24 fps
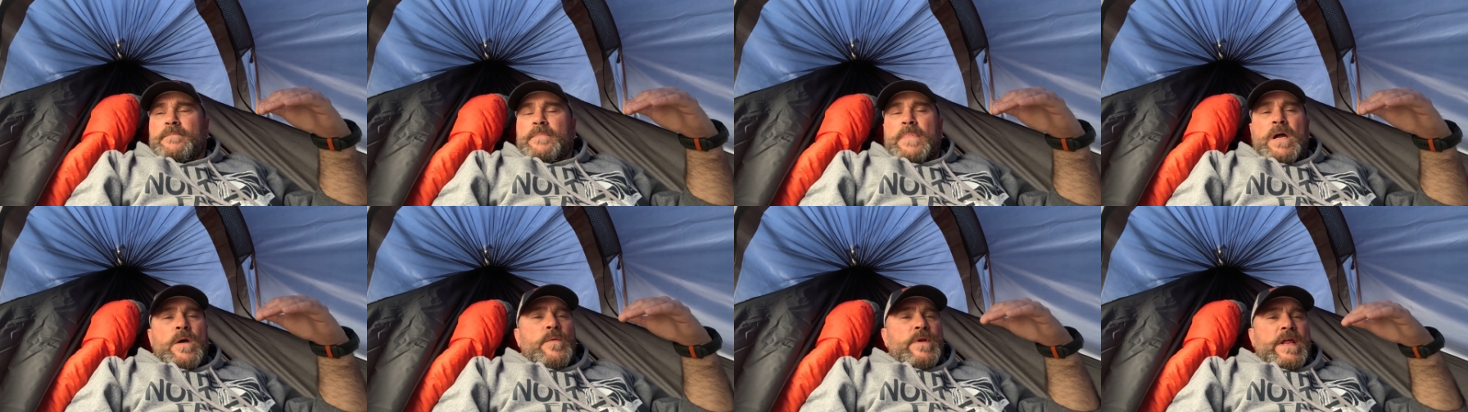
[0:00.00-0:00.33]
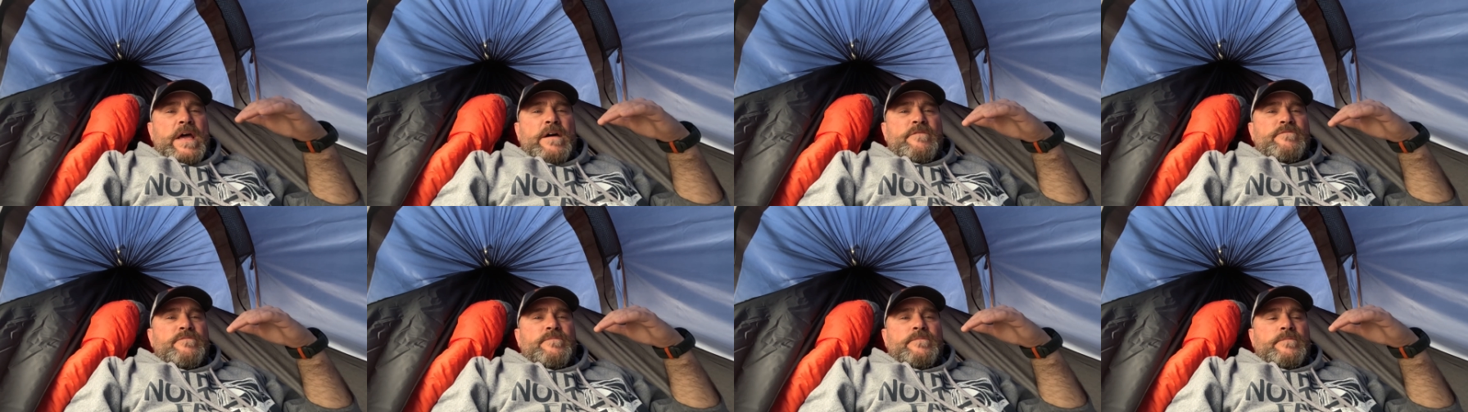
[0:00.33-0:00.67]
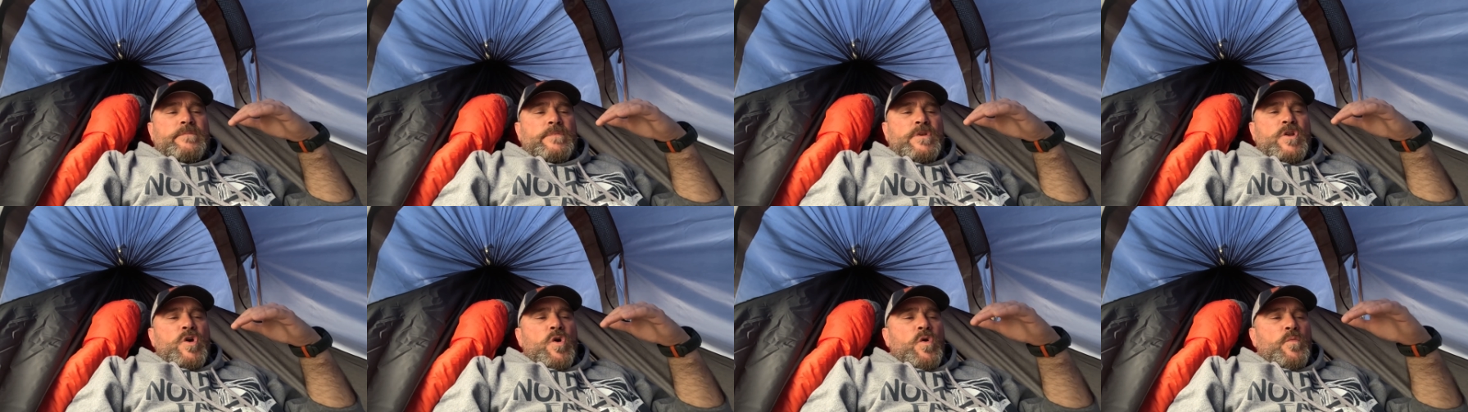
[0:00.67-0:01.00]
I would have
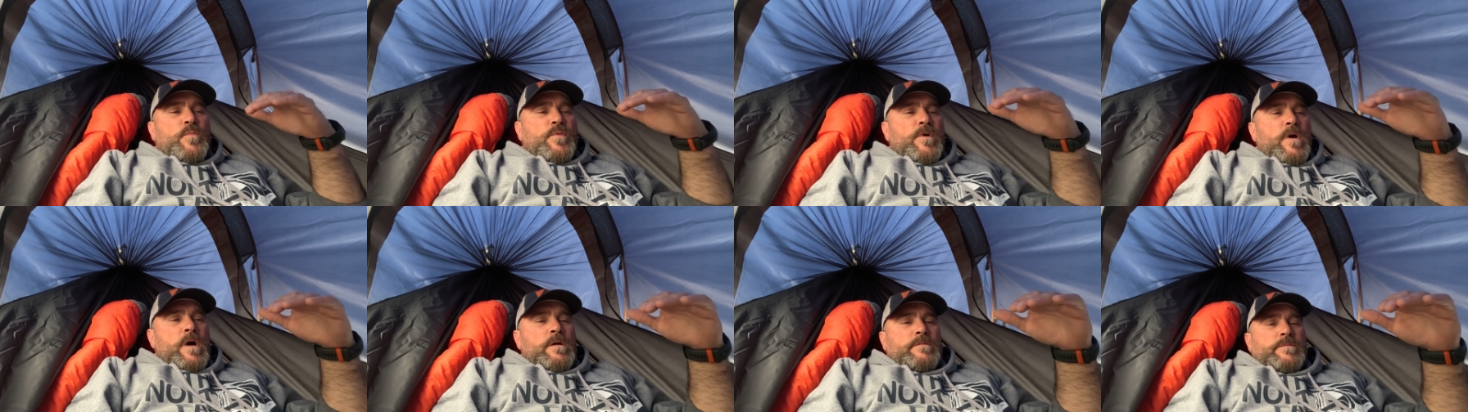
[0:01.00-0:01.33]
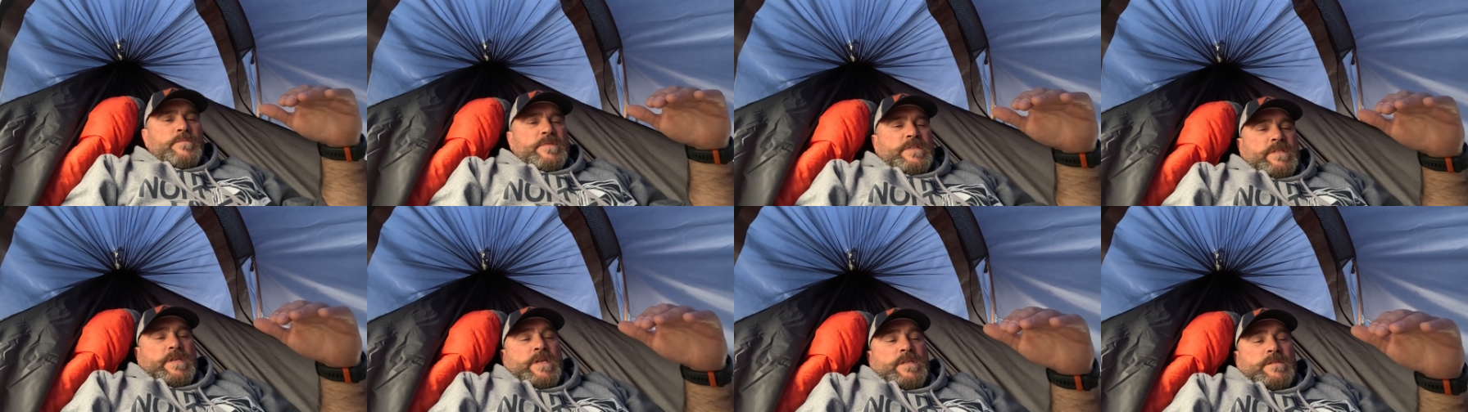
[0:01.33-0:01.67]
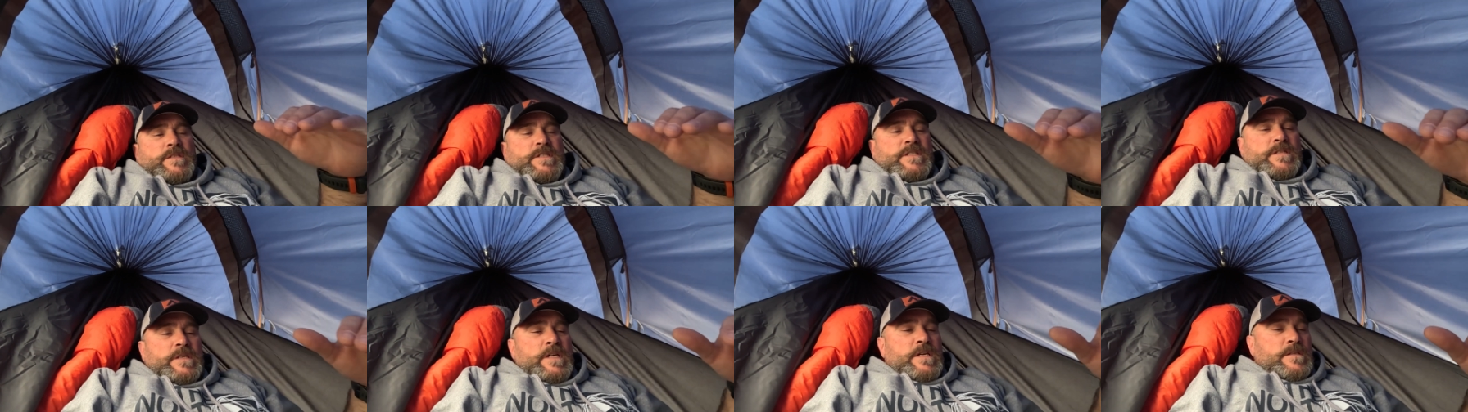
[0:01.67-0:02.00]
no problem.
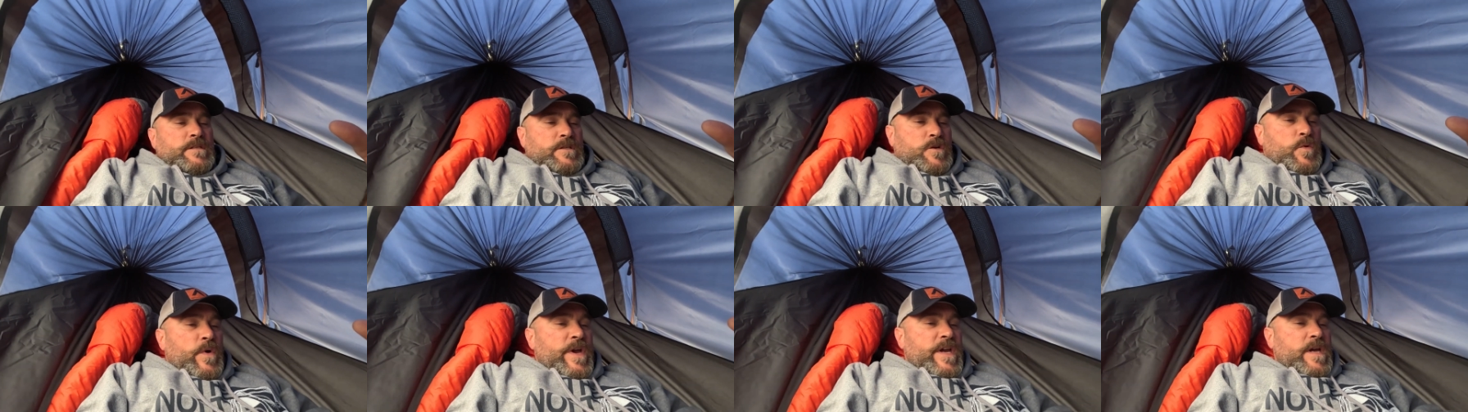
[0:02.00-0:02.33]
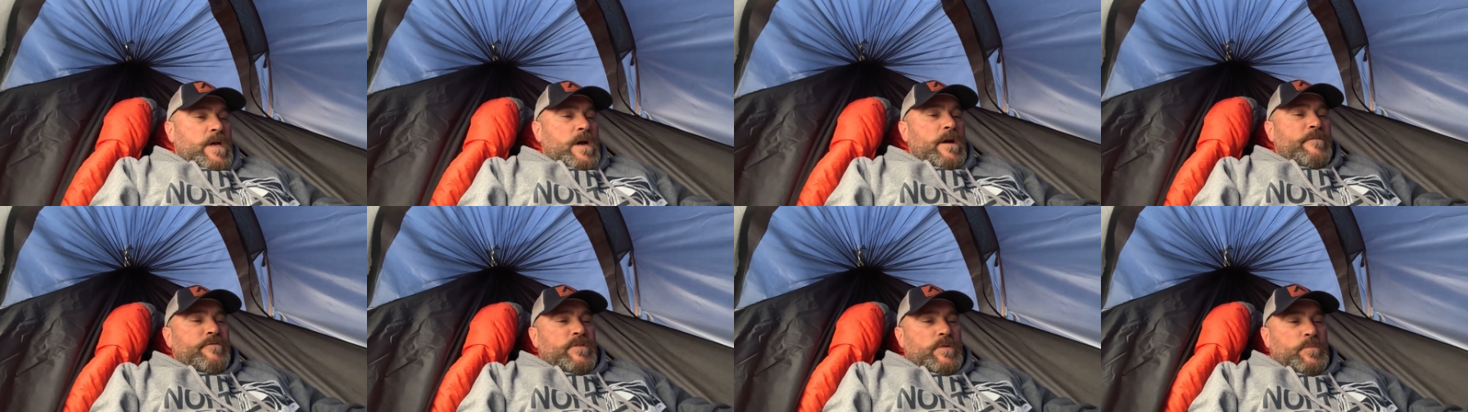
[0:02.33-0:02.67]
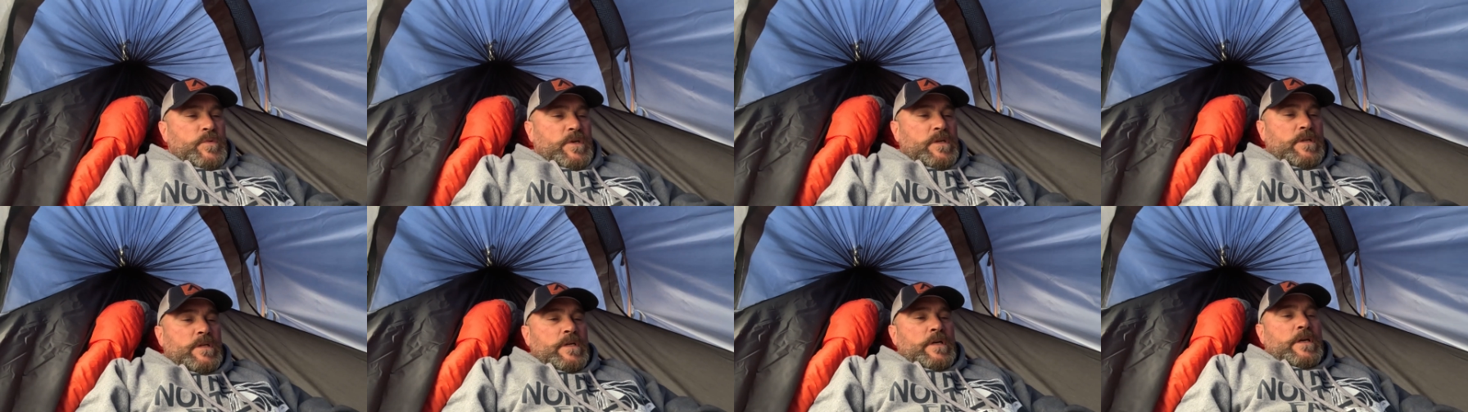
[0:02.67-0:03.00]
It's quite comfortable.